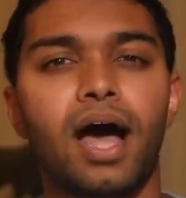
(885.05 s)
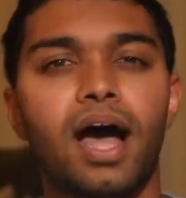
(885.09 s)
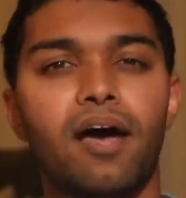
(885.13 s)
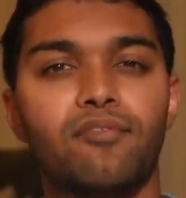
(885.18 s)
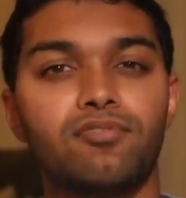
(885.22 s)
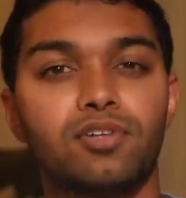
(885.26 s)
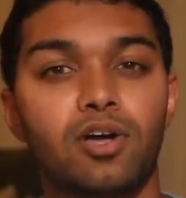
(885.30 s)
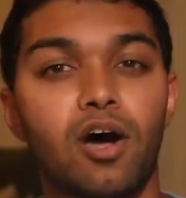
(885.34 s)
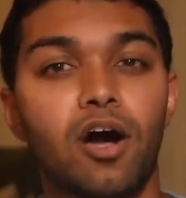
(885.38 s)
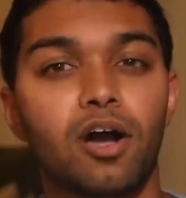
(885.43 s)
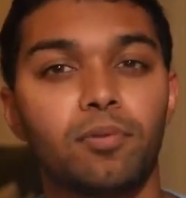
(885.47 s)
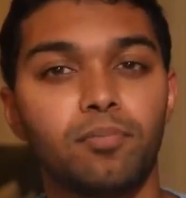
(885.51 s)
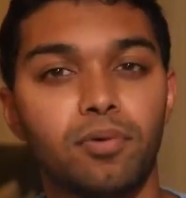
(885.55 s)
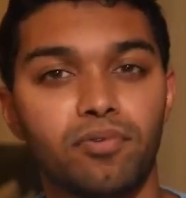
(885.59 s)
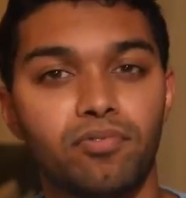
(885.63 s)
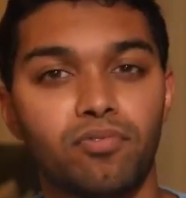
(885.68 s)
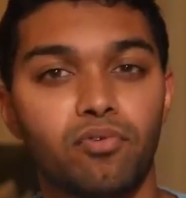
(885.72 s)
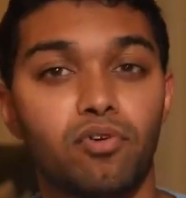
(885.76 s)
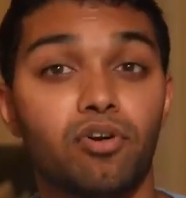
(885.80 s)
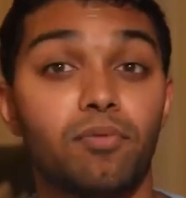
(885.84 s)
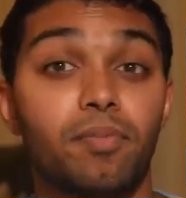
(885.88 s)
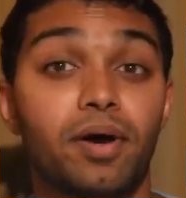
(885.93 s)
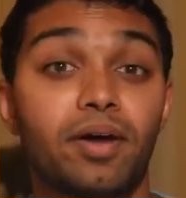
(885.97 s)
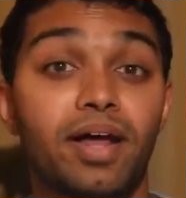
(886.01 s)
I've talked
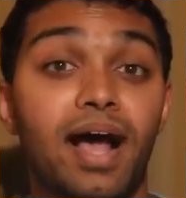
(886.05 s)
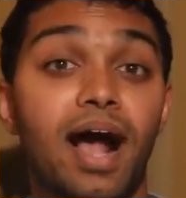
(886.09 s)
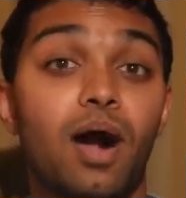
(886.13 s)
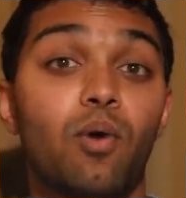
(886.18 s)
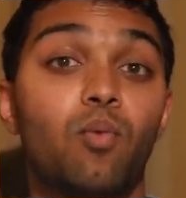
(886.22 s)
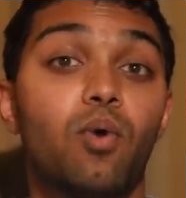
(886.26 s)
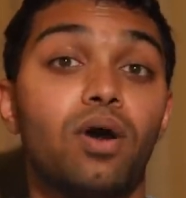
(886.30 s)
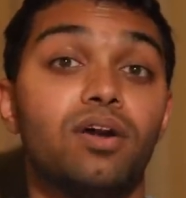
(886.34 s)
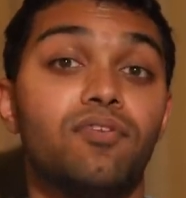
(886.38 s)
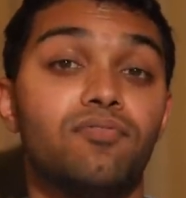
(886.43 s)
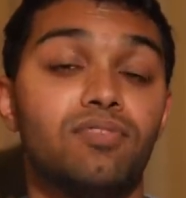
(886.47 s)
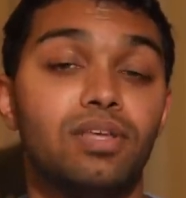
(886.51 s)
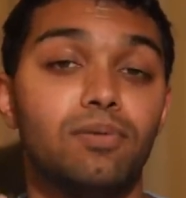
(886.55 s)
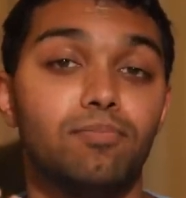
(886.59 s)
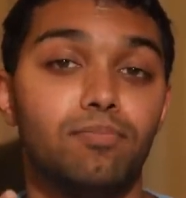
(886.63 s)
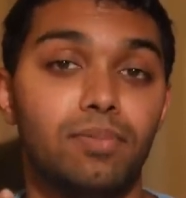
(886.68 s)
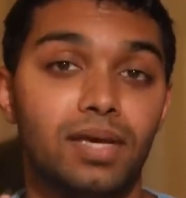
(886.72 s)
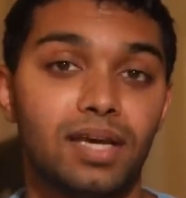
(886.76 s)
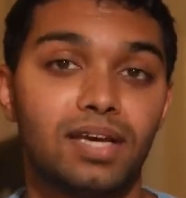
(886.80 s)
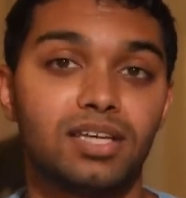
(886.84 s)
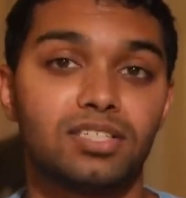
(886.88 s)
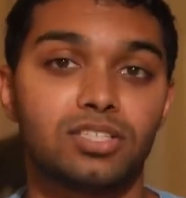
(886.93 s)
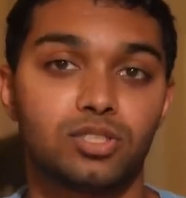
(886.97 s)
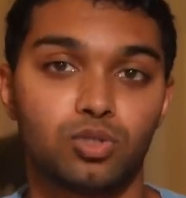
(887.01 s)
before about how one of the
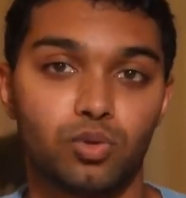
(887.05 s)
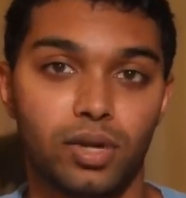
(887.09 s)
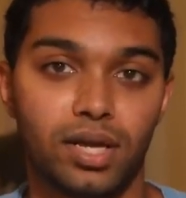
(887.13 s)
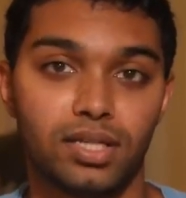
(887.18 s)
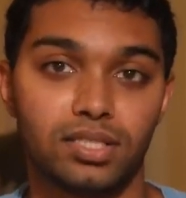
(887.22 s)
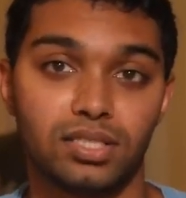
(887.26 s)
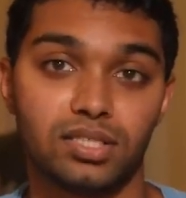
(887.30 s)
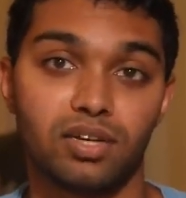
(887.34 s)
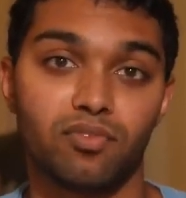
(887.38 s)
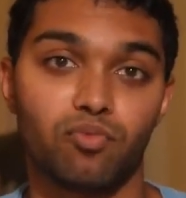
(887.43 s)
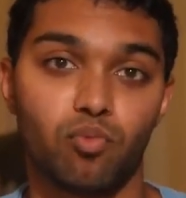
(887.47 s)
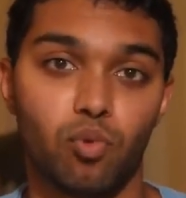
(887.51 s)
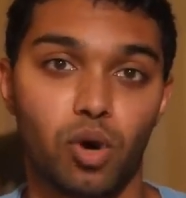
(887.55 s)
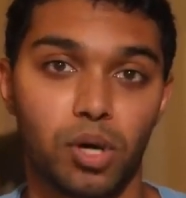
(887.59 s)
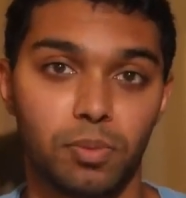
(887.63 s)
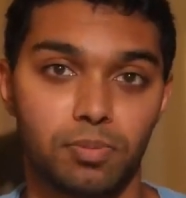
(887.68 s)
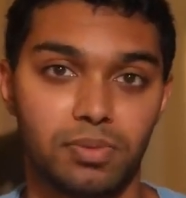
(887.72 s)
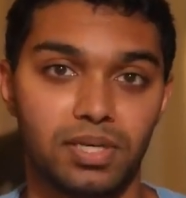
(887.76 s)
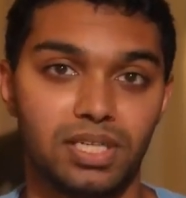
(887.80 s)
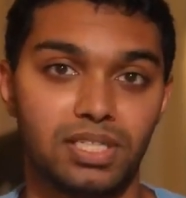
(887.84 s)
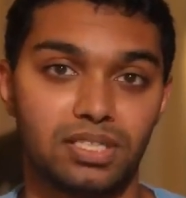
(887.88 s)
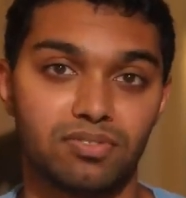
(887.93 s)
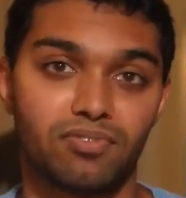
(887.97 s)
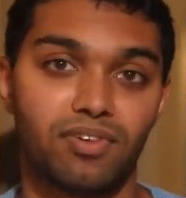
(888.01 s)
biggest strengths of
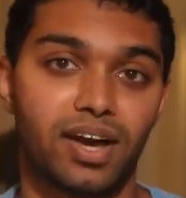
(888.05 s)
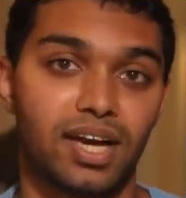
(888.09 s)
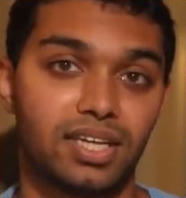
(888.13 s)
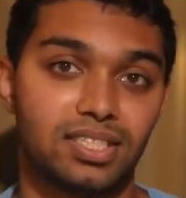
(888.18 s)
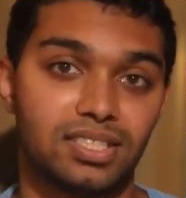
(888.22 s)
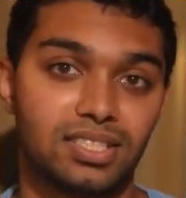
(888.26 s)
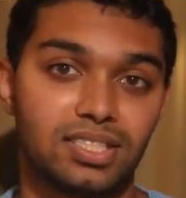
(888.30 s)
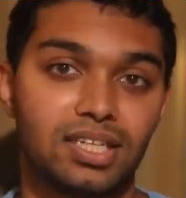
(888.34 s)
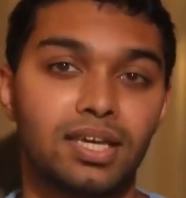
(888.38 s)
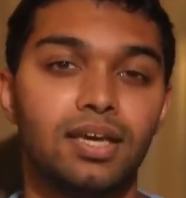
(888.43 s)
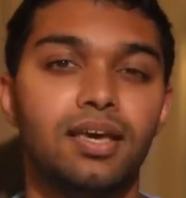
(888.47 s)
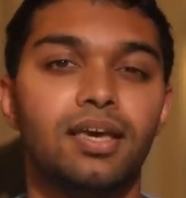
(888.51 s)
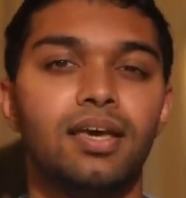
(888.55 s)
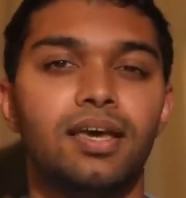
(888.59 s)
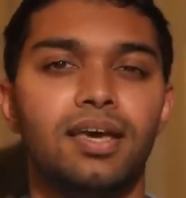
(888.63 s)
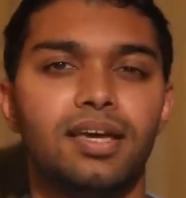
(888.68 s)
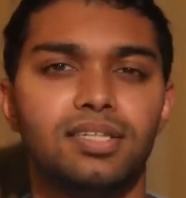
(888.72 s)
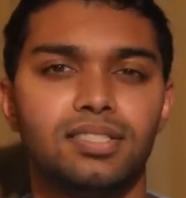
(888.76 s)
One Piece fights